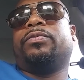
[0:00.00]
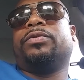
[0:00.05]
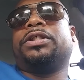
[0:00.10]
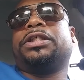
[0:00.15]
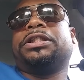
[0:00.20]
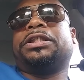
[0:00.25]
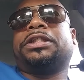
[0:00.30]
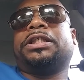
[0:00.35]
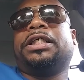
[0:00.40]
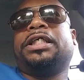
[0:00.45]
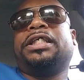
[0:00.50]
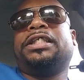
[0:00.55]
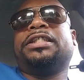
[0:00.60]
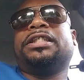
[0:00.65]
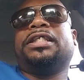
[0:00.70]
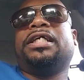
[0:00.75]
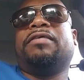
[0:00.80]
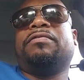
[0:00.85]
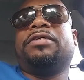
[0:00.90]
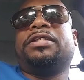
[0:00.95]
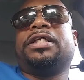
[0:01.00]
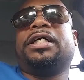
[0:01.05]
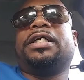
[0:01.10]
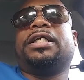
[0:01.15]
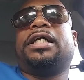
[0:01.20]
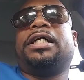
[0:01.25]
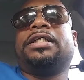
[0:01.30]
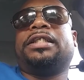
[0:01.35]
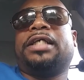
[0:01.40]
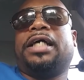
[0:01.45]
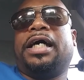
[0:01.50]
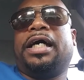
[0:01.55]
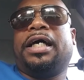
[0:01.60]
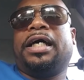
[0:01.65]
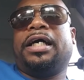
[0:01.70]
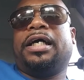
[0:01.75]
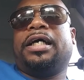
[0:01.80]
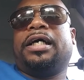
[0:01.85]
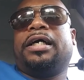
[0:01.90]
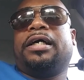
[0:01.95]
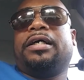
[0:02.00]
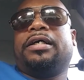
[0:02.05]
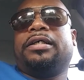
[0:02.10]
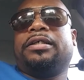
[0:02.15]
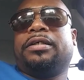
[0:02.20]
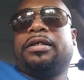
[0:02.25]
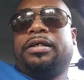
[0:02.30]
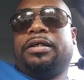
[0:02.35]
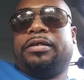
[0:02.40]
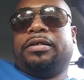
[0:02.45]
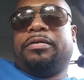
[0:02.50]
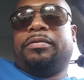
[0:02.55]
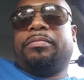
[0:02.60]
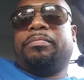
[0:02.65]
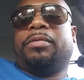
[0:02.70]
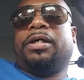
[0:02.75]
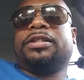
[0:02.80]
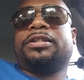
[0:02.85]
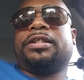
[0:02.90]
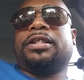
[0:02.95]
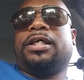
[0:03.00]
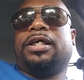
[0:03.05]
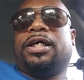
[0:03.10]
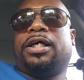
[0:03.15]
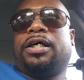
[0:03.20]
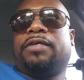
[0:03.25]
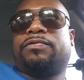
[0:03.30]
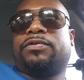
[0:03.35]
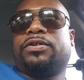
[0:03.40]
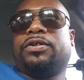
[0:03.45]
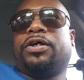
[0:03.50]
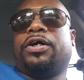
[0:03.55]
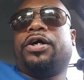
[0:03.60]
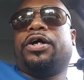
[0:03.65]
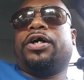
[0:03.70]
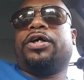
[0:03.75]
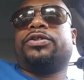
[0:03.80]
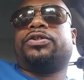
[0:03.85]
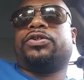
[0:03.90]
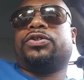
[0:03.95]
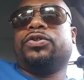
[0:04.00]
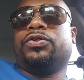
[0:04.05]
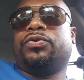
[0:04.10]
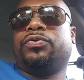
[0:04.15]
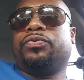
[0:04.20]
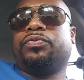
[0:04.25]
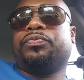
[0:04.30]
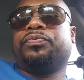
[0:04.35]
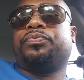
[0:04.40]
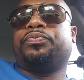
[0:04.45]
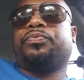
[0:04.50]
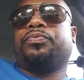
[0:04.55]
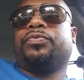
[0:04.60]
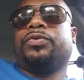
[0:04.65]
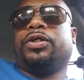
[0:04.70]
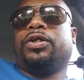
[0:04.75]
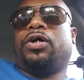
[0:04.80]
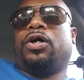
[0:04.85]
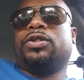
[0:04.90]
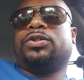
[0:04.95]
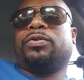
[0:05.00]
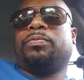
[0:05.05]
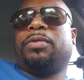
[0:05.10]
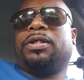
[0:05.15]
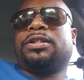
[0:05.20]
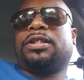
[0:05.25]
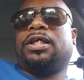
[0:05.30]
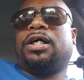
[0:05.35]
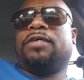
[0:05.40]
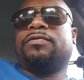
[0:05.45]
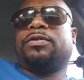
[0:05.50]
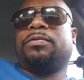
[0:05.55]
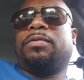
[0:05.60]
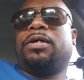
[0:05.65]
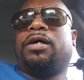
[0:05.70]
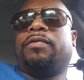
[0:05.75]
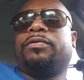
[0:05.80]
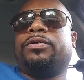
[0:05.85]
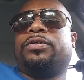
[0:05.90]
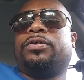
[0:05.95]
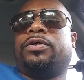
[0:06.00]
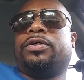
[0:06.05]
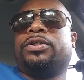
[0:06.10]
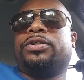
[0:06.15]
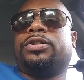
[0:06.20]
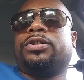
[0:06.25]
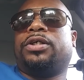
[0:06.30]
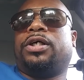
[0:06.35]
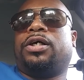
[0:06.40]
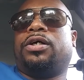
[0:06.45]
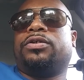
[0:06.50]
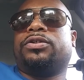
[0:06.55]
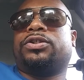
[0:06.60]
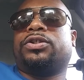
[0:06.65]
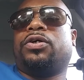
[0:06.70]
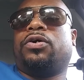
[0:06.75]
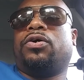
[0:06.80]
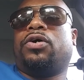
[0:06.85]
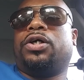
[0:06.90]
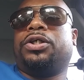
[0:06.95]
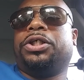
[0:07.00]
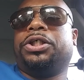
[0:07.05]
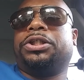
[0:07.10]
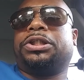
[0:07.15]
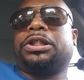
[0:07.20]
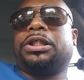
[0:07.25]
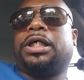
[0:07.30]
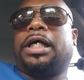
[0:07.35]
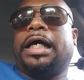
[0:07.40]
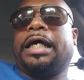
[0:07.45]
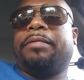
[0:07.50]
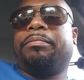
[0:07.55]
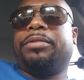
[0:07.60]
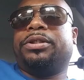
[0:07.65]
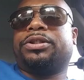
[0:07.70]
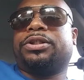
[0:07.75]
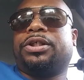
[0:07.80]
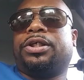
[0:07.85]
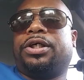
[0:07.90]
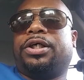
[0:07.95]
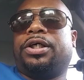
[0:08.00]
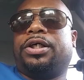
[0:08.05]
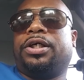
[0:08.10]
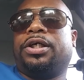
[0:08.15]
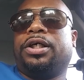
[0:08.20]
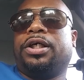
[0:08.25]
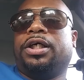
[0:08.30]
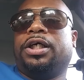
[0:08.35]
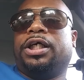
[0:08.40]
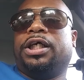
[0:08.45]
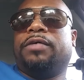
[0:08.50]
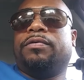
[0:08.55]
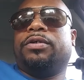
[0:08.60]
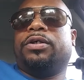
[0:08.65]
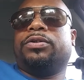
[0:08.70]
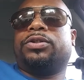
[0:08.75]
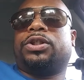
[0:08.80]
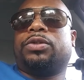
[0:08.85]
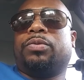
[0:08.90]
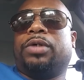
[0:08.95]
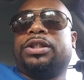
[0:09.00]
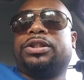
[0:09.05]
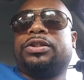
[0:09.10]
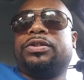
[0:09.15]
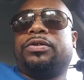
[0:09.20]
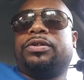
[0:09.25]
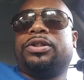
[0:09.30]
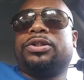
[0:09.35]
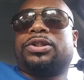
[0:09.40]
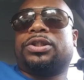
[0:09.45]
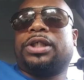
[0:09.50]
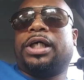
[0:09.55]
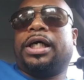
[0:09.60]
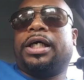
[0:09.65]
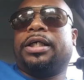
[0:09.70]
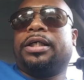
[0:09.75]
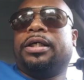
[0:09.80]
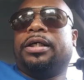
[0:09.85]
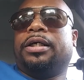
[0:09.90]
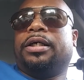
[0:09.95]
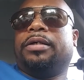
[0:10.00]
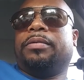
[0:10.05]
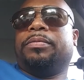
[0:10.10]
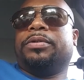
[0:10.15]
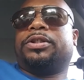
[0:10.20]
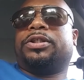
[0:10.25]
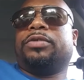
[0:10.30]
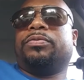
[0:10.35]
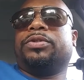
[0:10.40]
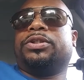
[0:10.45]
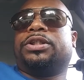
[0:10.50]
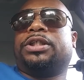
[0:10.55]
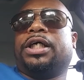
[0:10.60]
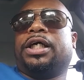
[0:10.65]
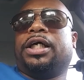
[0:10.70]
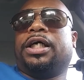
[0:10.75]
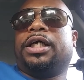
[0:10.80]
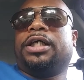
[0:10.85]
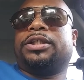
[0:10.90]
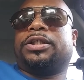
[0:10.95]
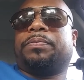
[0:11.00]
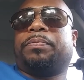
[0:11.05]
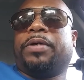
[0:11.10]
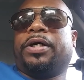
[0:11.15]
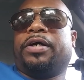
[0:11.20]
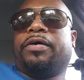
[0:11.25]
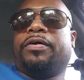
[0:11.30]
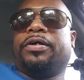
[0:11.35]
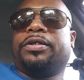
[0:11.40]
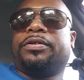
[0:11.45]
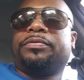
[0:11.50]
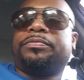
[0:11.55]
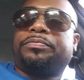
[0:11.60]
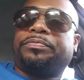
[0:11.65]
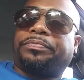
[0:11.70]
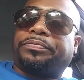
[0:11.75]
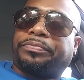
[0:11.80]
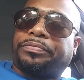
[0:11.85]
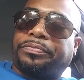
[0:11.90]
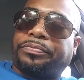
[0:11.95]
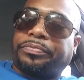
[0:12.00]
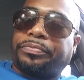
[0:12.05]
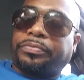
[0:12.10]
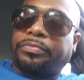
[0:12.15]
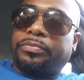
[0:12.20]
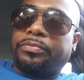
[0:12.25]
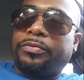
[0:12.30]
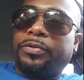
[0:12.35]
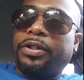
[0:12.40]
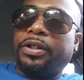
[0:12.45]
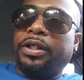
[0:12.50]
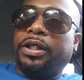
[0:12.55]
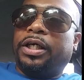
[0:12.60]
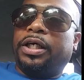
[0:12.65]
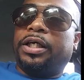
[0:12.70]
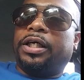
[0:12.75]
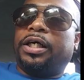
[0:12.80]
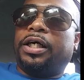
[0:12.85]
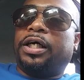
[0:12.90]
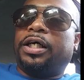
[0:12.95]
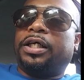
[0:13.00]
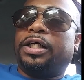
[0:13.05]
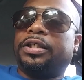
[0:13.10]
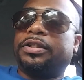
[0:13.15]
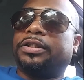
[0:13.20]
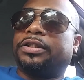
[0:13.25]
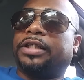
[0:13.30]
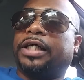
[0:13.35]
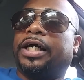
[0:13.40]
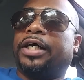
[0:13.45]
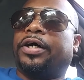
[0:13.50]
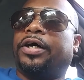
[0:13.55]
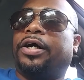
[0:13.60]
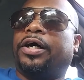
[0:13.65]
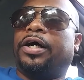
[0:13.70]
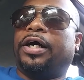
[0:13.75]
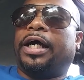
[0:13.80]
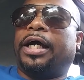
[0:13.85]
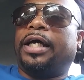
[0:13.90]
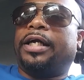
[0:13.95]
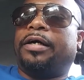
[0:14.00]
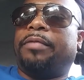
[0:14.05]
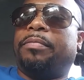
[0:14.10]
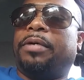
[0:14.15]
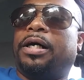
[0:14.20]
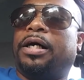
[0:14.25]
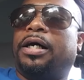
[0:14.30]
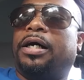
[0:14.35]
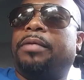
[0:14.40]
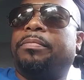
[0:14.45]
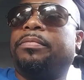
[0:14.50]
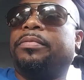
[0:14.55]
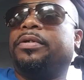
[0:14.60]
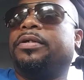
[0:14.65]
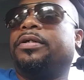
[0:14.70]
with the scenes and everything like that. Much love to her too, and also much love to my other daughter also, Anisha. I ain't missing her even though she wasn't on the set, but she was there in spirit, and thank her and her mom,